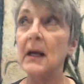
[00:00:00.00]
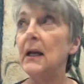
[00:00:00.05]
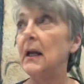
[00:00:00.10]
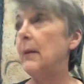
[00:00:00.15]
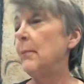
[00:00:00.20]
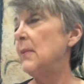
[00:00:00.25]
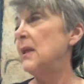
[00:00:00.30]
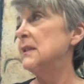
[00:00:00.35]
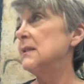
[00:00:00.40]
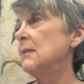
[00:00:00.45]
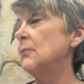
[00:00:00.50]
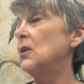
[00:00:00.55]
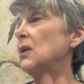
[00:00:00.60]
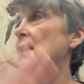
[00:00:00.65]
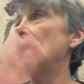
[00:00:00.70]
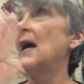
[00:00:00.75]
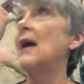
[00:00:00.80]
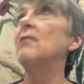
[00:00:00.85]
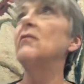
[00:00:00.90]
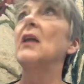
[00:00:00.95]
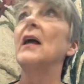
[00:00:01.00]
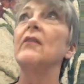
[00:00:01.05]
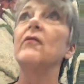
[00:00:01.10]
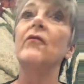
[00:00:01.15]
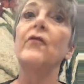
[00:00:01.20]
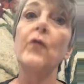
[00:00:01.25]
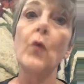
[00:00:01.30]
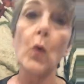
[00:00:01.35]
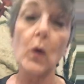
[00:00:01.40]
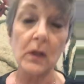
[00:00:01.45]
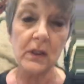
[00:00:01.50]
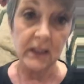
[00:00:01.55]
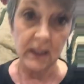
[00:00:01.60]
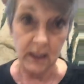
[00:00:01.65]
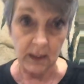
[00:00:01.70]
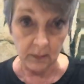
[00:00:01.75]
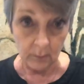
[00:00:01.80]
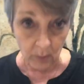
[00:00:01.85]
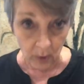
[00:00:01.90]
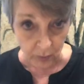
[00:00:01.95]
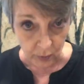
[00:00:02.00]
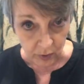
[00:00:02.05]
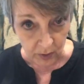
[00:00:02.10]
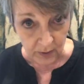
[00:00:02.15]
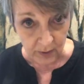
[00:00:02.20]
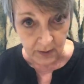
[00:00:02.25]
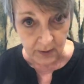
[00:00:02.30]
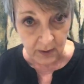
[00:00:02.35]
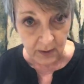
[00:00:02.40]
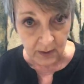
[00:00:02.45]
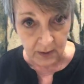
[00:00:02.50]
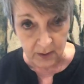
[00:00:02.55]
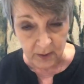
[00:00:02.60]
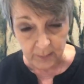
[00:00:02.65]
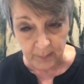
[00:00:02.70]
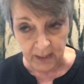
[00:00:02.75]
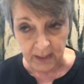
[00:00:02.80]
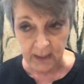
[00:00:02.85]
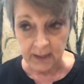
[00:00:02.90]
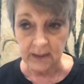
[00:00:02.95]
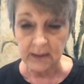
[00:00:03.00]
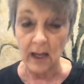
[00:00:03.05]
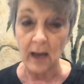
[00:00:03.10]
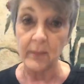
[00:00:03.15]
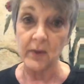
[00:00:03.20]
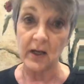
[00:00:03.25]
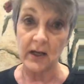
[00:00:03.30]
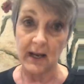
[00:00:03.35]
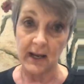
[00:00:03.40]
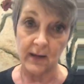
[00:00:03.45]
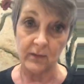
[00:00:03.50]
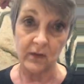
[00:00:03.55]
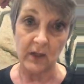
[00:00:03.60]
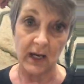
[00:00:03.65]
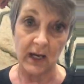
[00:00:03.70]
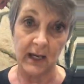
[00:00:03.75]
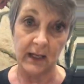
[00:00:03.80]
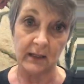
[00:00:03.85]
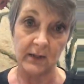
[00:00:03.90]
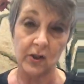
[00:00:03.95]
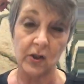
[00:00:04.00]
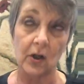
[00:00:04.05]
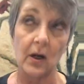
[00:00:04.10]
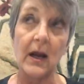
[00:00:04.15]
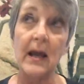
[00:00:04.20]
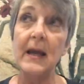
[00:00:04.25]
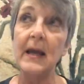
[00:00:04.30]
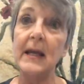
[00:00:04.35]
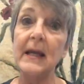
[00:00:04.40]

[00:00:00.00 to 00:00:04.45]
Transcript: It means I'm going to have like 14 motions to dismiss I'm going to have to answer.